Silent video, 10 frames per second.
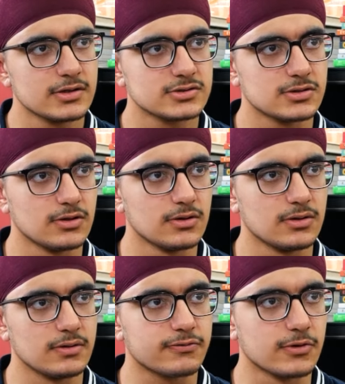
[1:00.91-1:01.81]

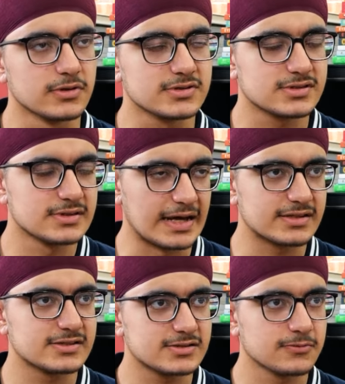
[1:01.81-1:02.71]
So, of course,
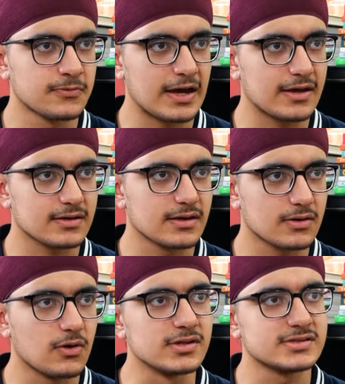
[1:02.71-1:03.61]
that's where
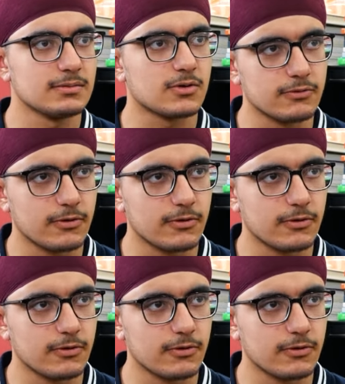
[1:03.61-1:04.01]
the concept of